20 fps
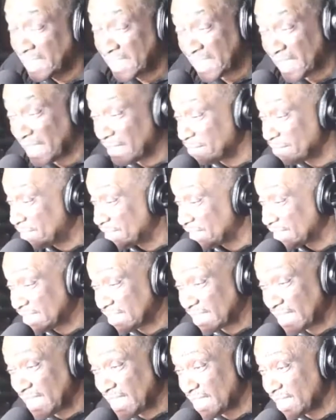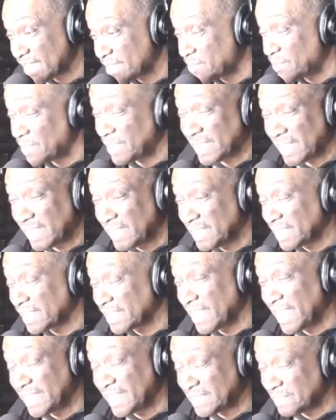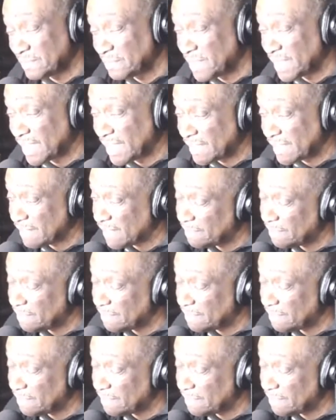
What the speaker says: I'm just saying that's what they look like to me.